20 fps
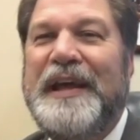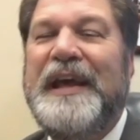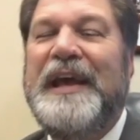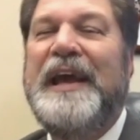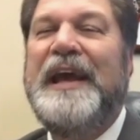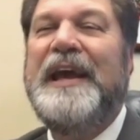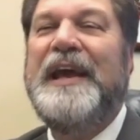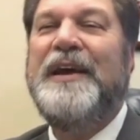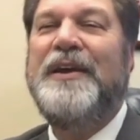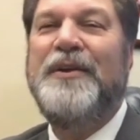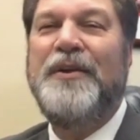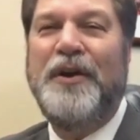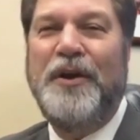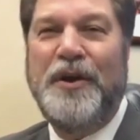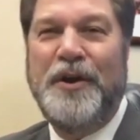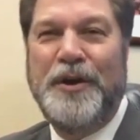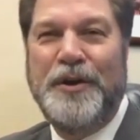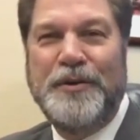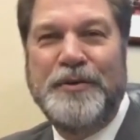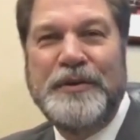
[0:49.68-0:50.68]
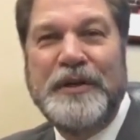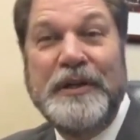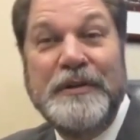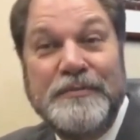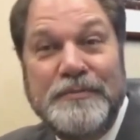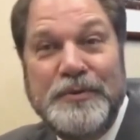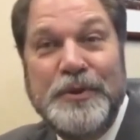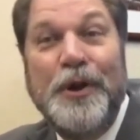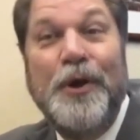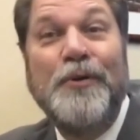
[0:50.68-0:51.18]
and are,
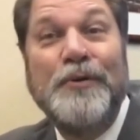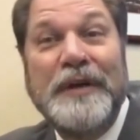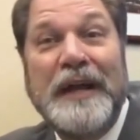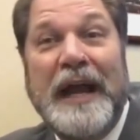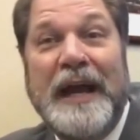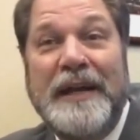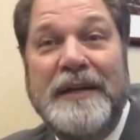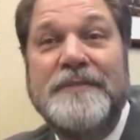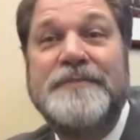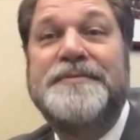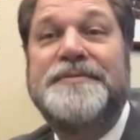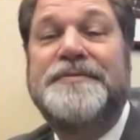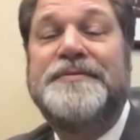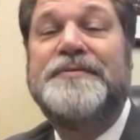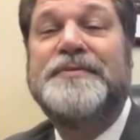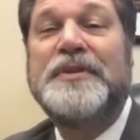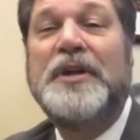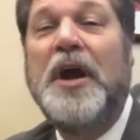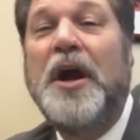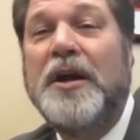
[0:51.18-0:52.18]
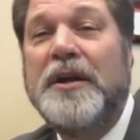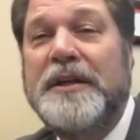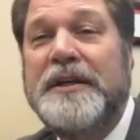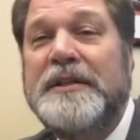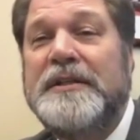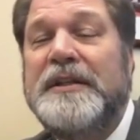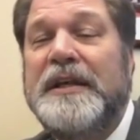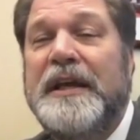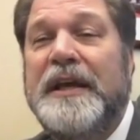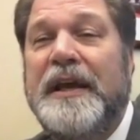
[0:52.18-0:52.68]
you know, kind of
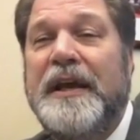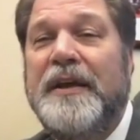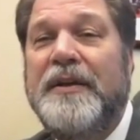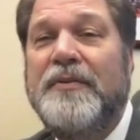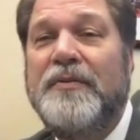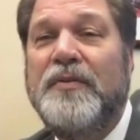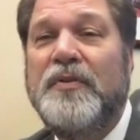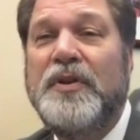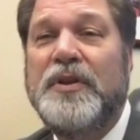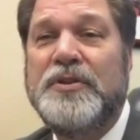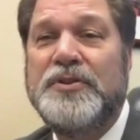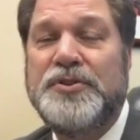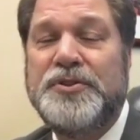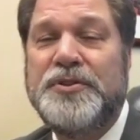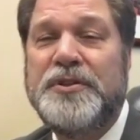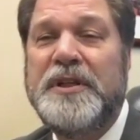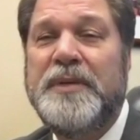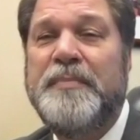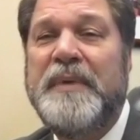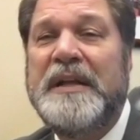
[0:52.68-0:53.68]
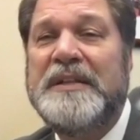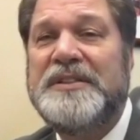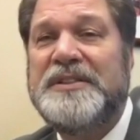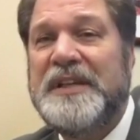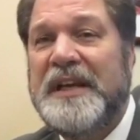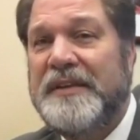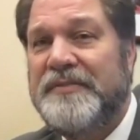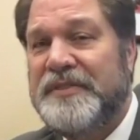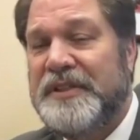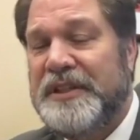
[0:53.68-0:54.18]
guarded and concerned about
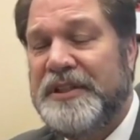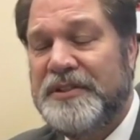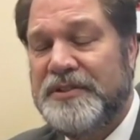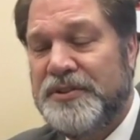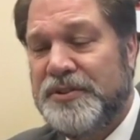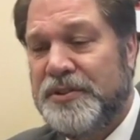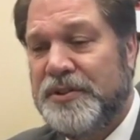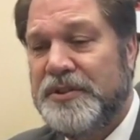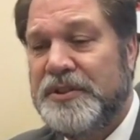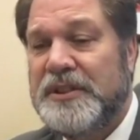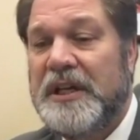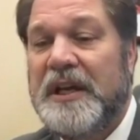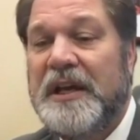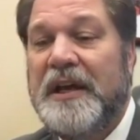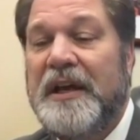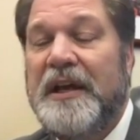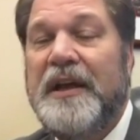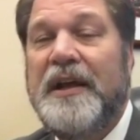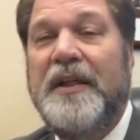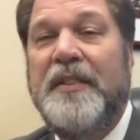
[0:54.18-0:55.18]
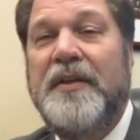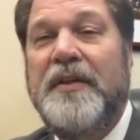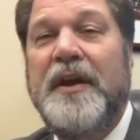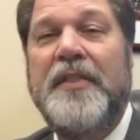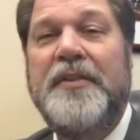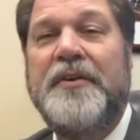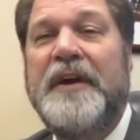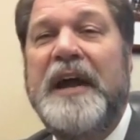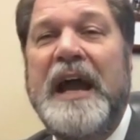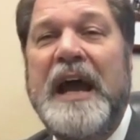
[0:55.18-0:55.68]
safety concerns. The
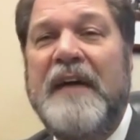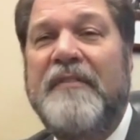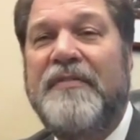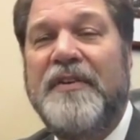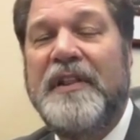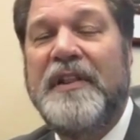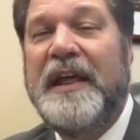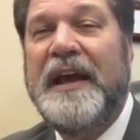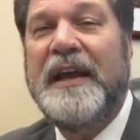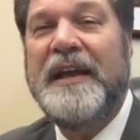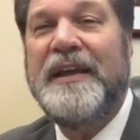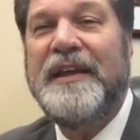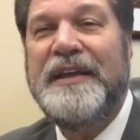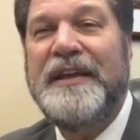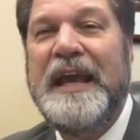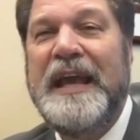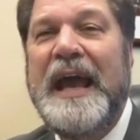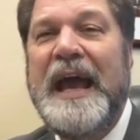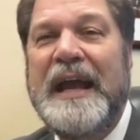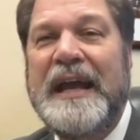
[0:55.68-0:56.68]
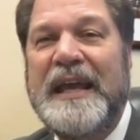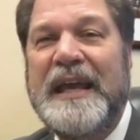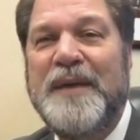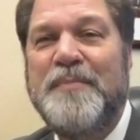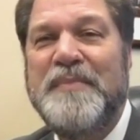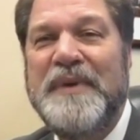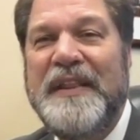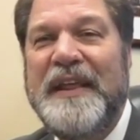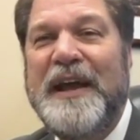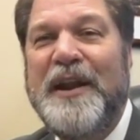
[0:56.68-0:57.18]
other half are like, yeah,
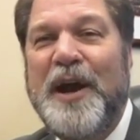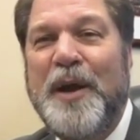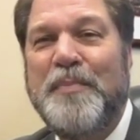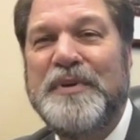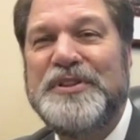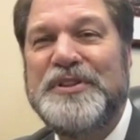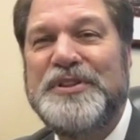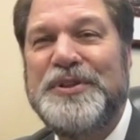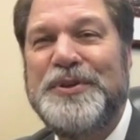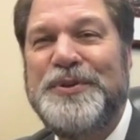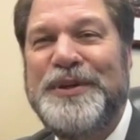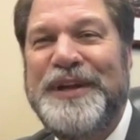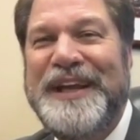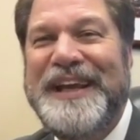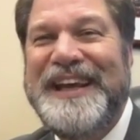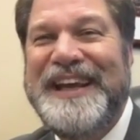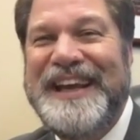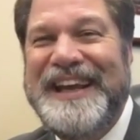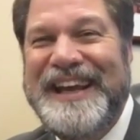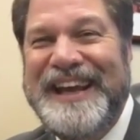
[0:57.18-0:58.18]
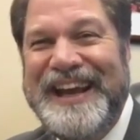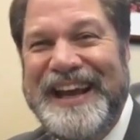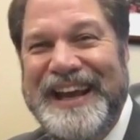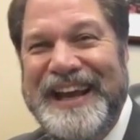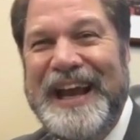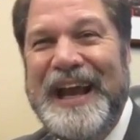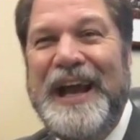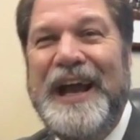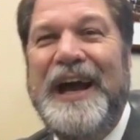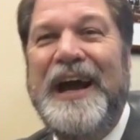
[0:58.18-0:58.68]
give me that opportunity.
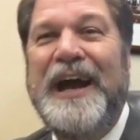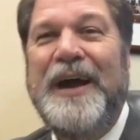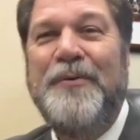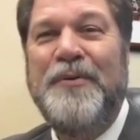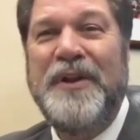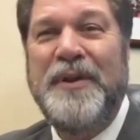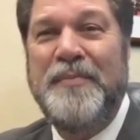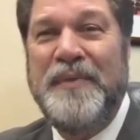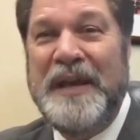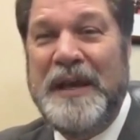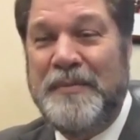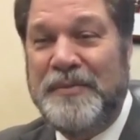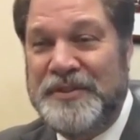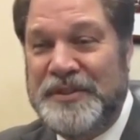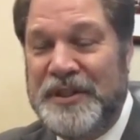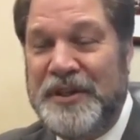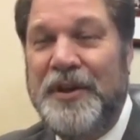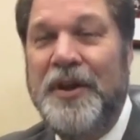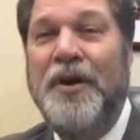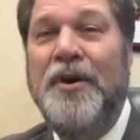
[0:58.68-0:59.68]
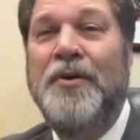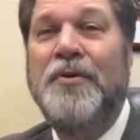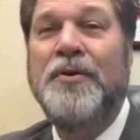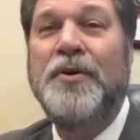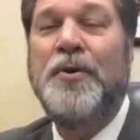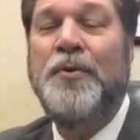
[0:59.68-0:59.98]
I want to be able to go